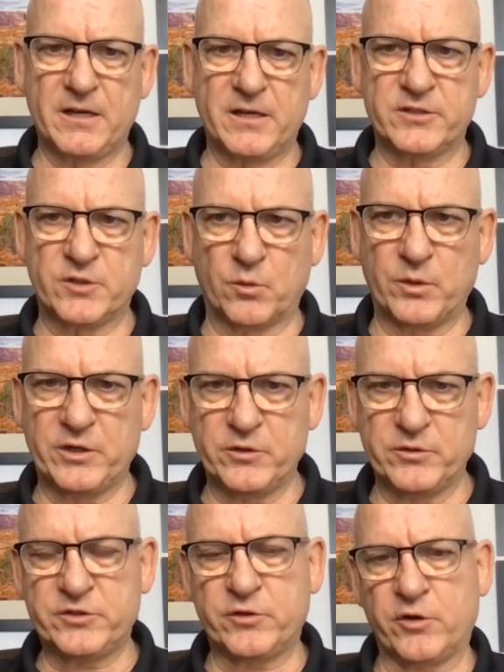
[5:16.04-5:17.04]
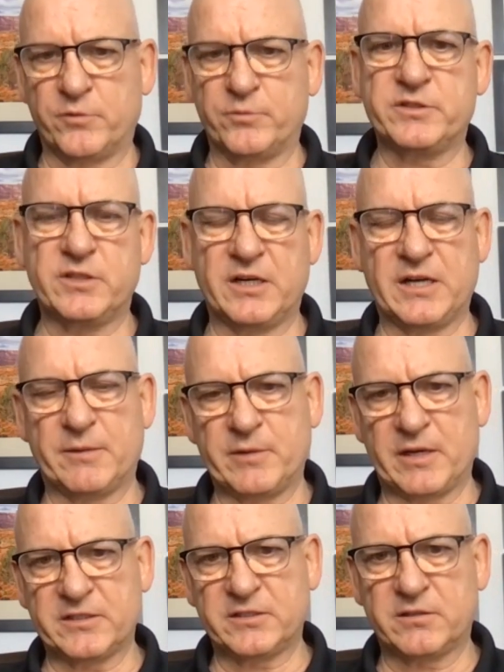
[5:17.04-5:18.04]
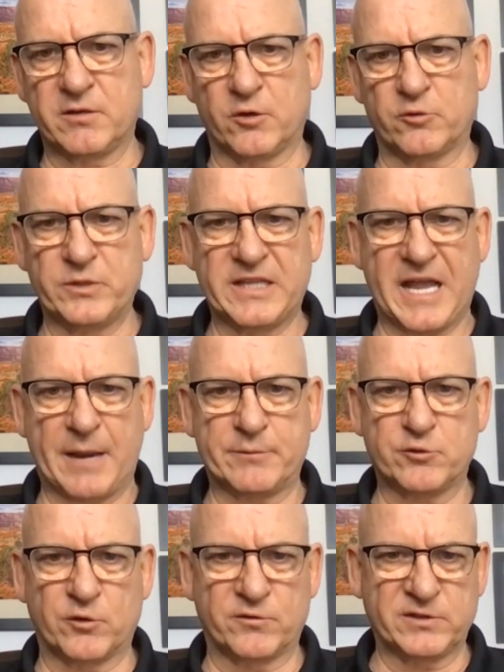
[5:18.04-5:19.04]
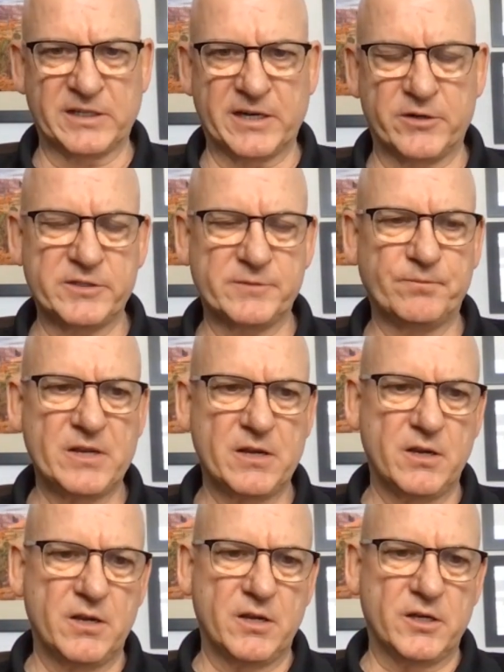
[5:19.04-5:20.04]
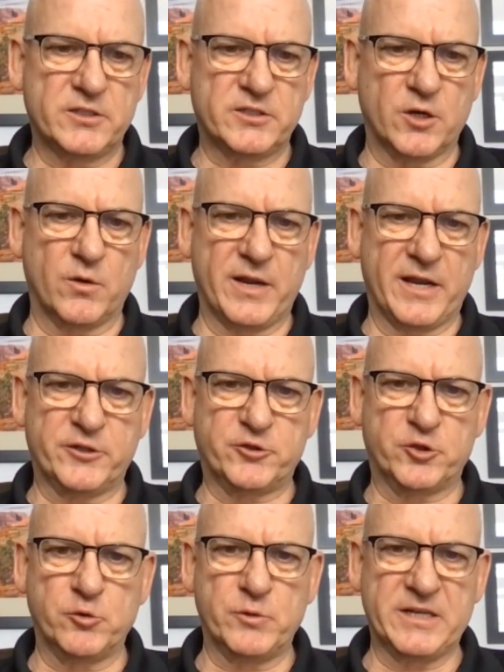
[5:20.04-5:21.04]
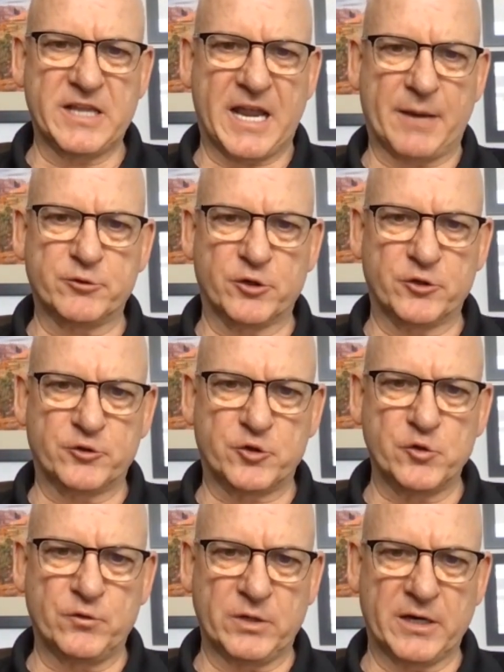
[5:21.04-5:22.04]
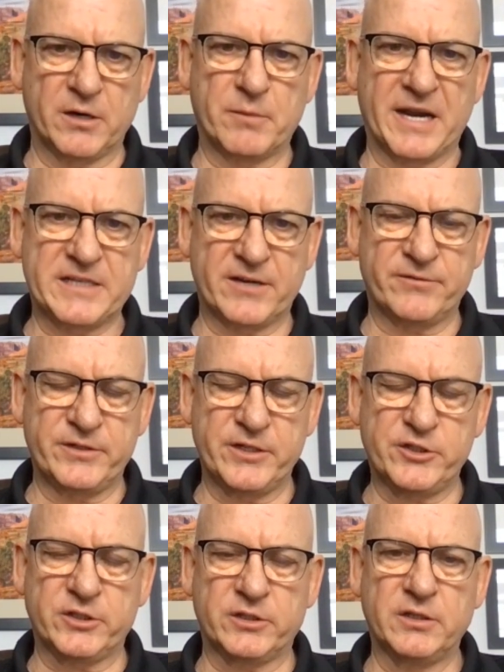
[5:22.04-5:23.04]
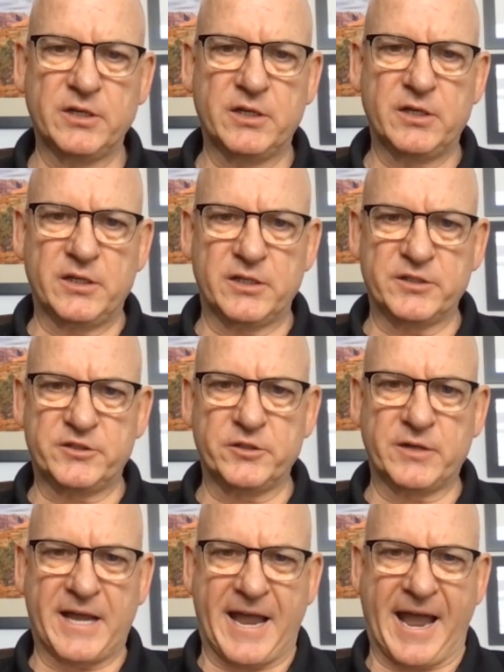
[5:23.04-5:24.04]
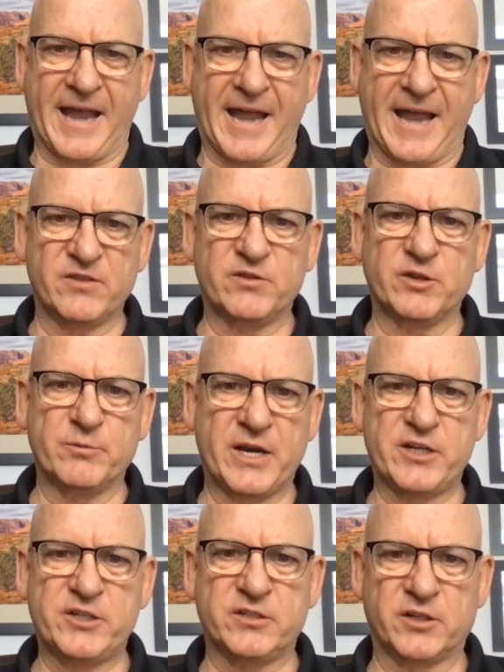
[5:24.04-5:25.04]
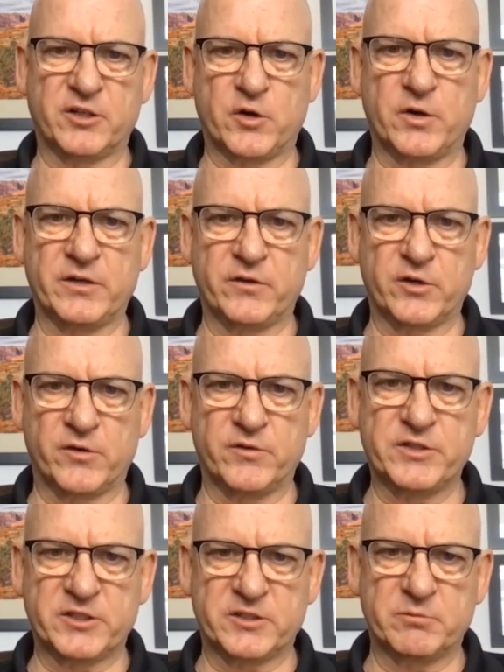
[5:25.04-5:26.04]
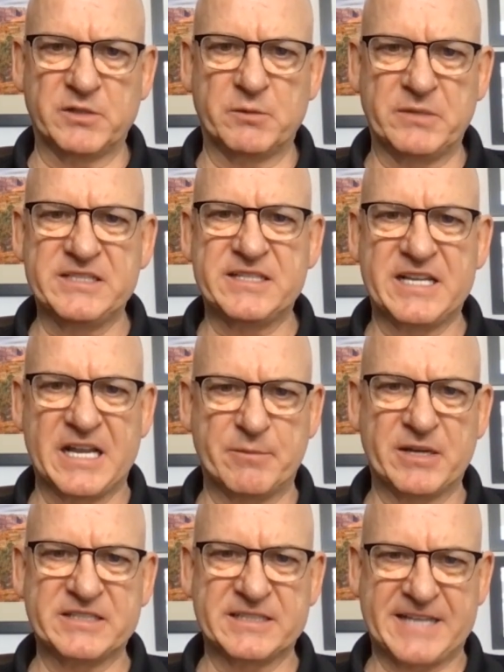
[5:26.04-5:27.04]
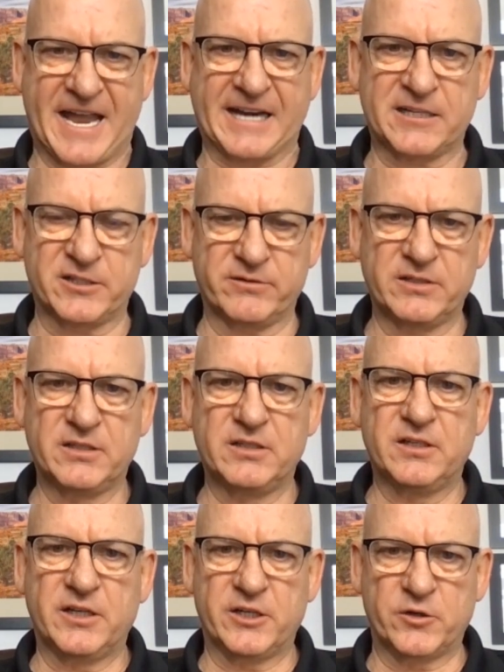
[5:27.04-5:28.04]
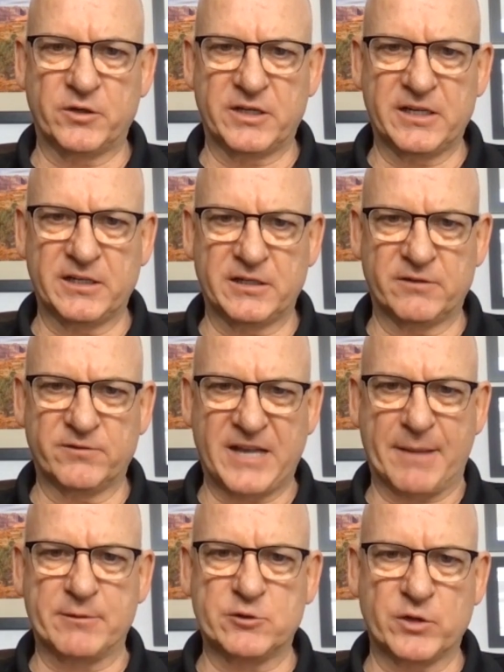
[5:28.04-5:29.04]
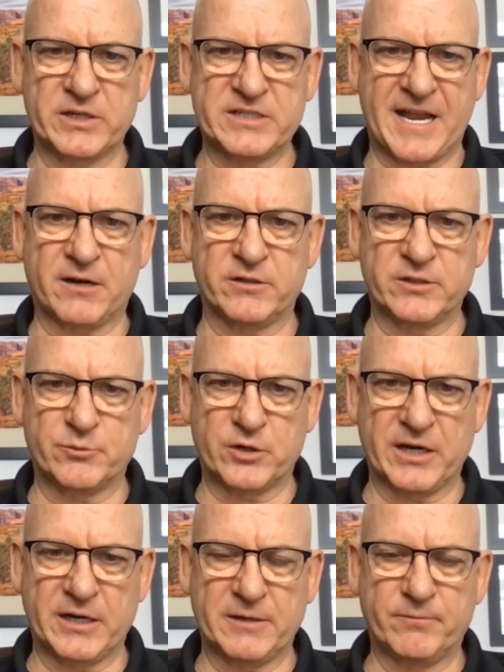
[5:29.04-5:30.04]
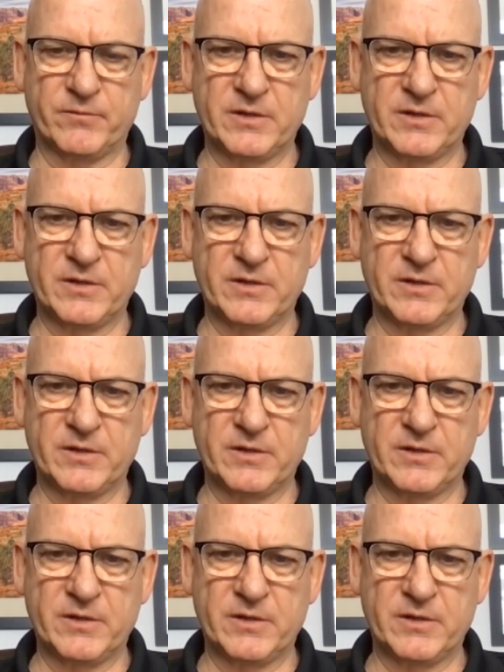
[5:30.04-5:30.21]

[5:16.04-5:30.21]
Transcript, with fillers: So we use terms in MS called relapse or flares. So a true relapse or a true flare by definition is due to active inflammation occurring in the nervous system. It means the MS is active and you're getting an inflammatory attack on the brain.